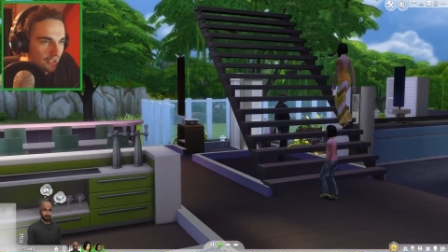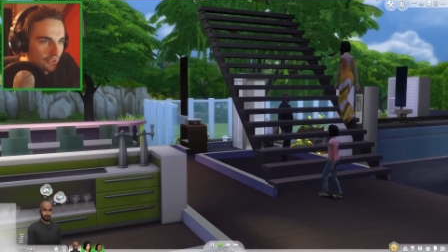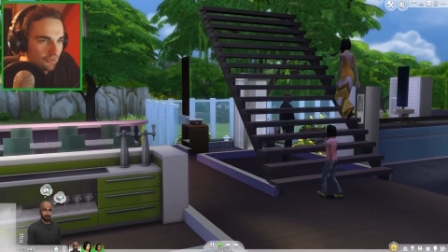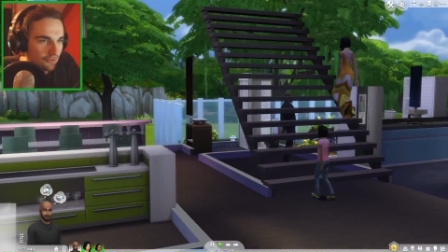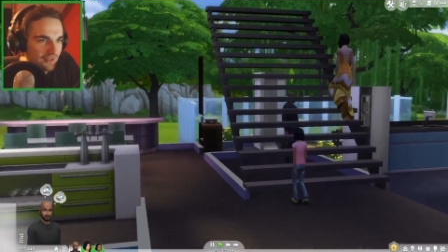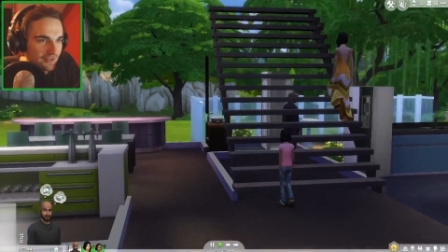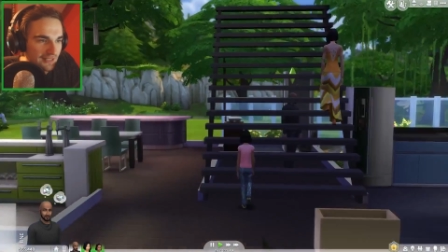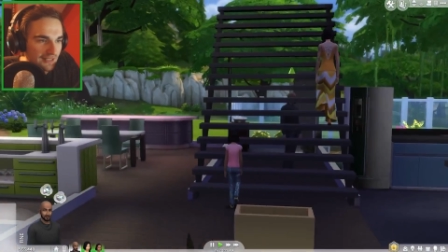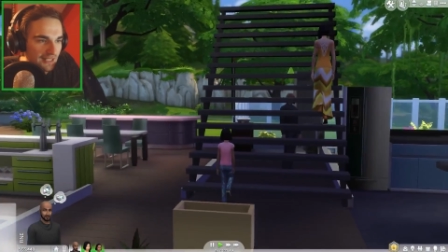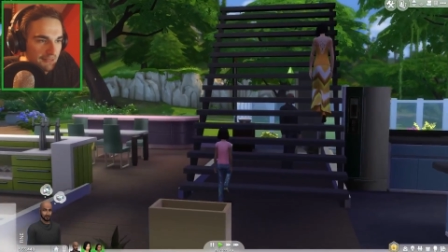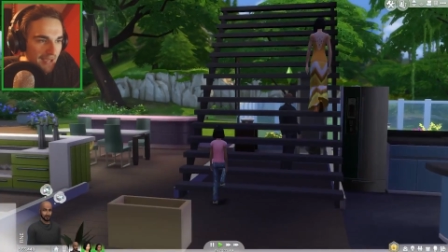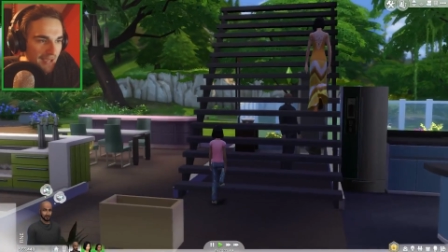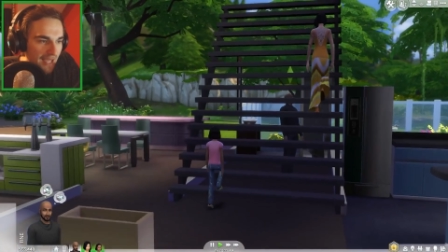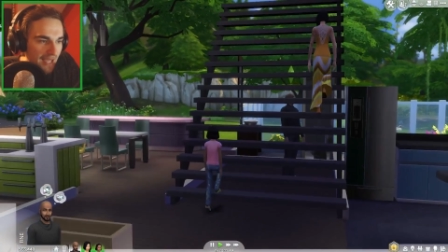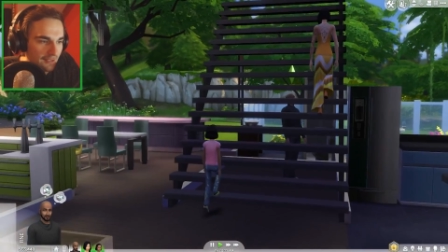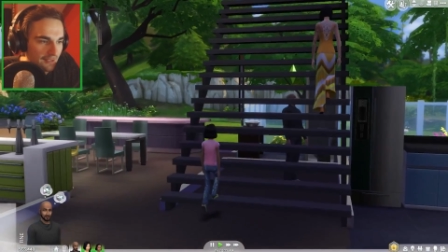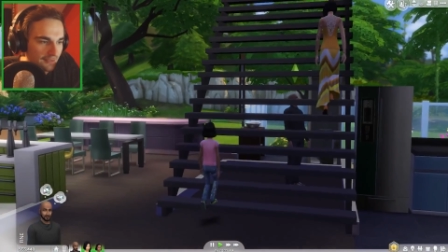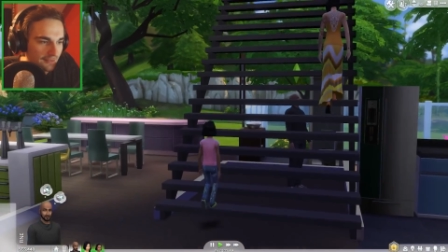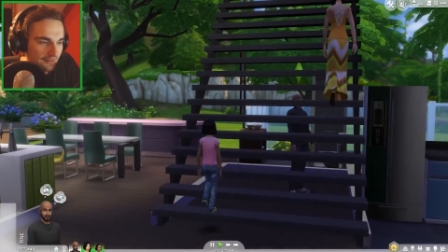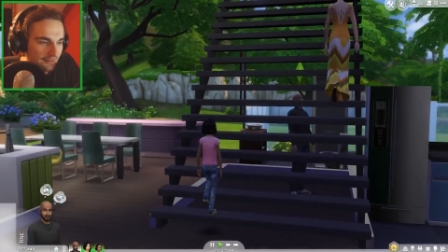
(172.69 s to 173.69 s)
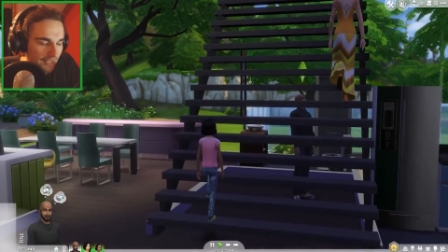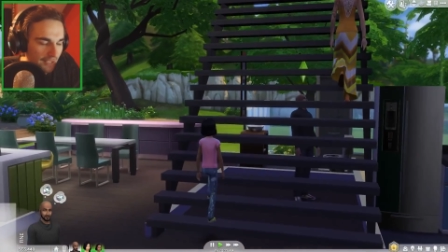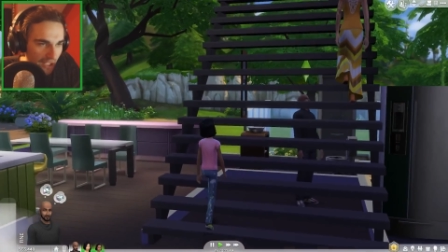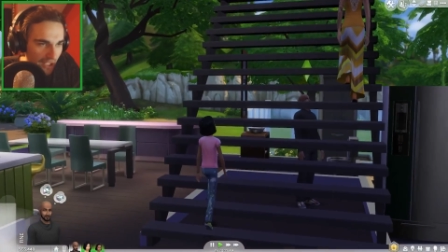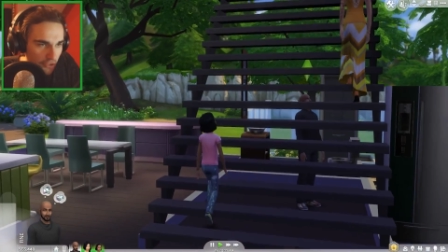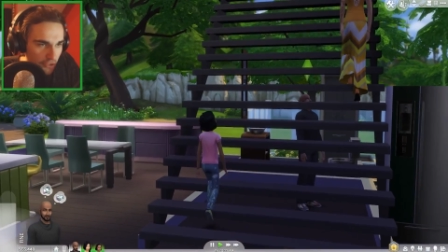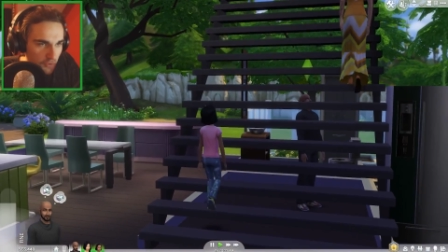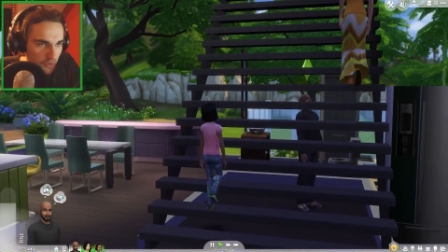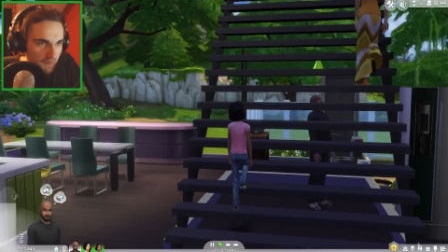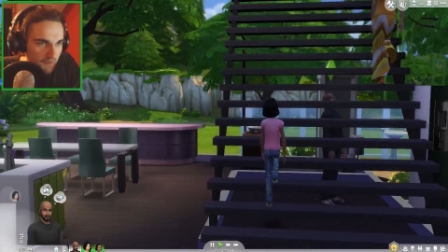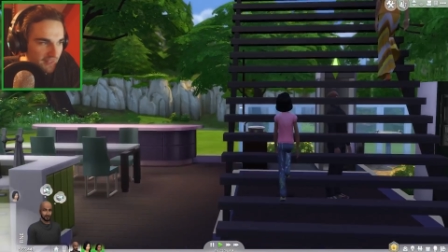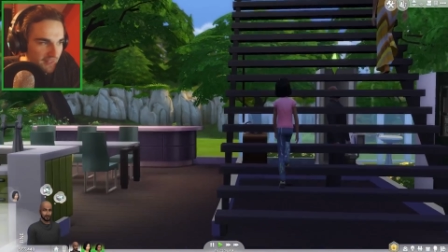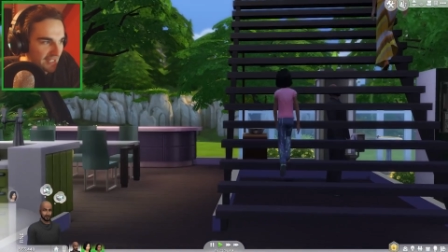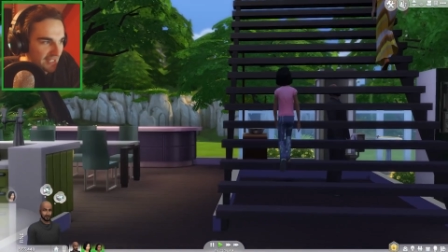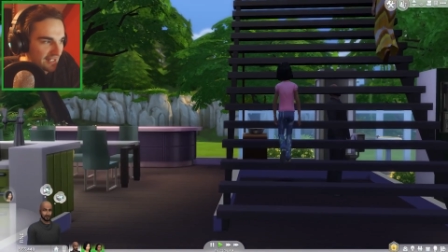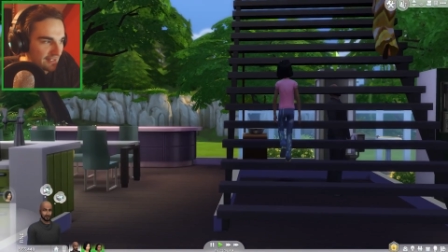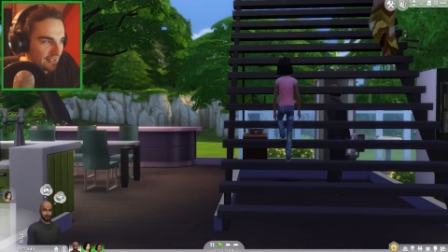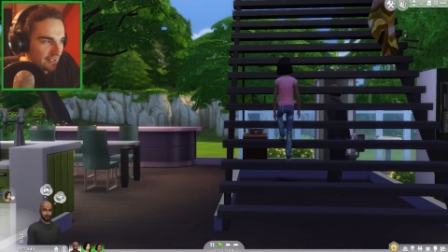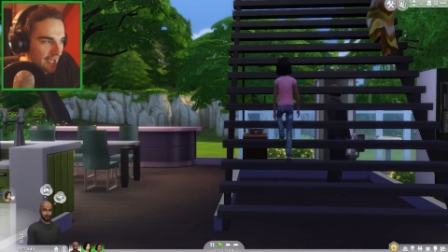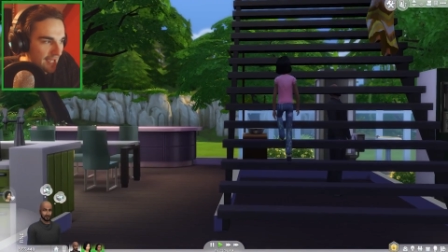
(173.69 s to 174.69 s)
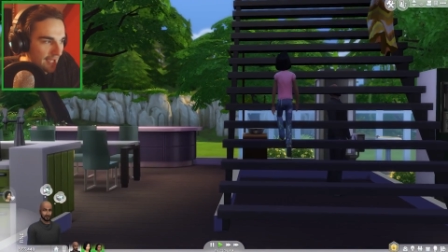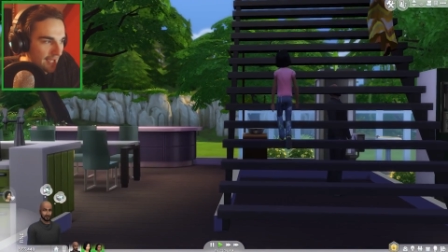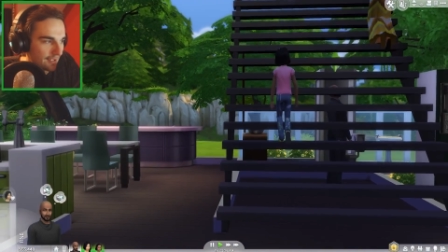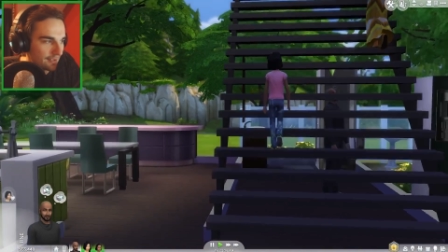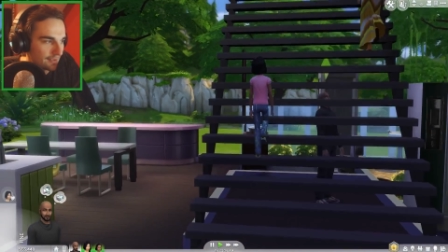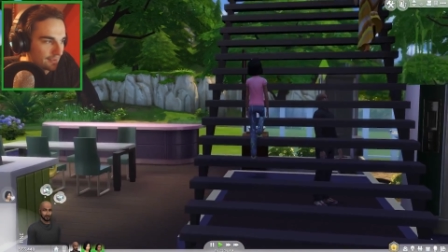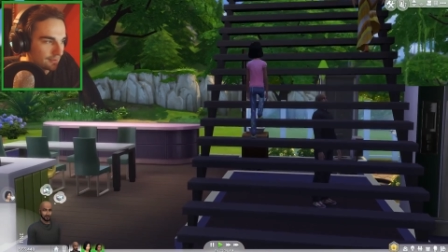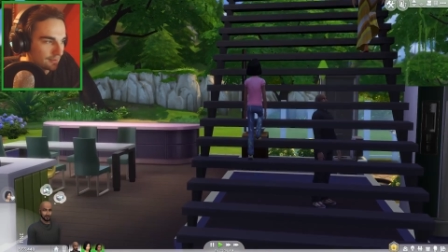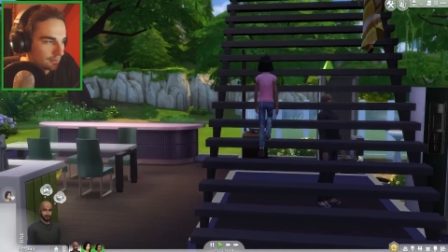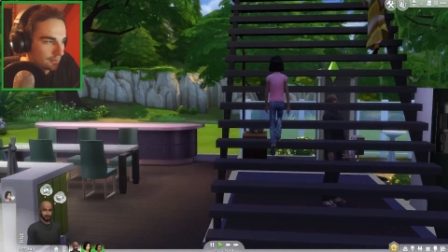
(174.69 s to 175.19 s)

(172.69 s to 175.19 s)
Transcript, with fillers: You silly man. How did you even get in there?